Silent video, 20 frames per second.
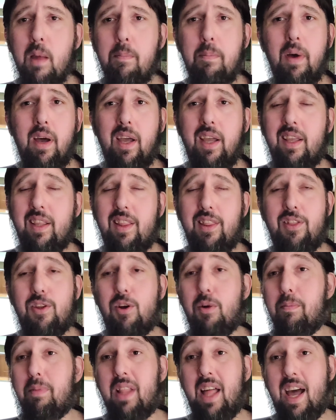But they're
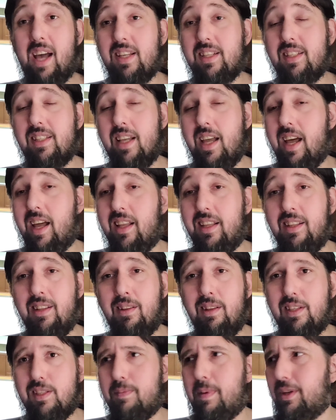a blast,
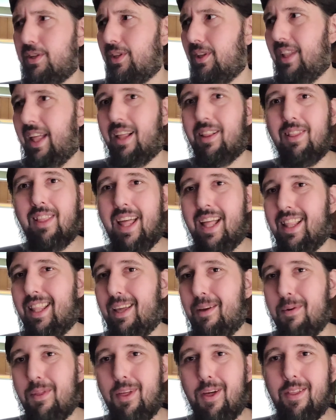especially like lately
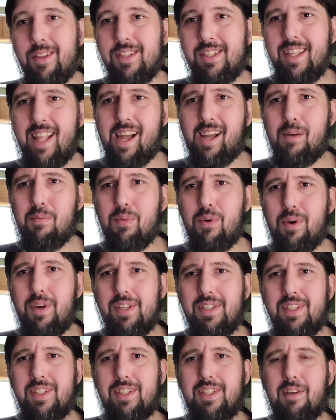with all the Snagga
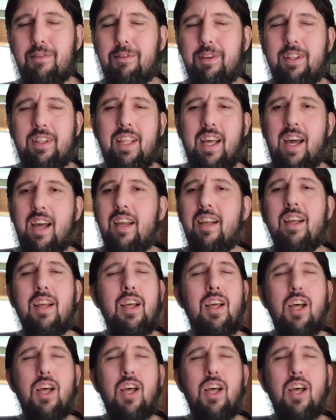boys and stuff like that.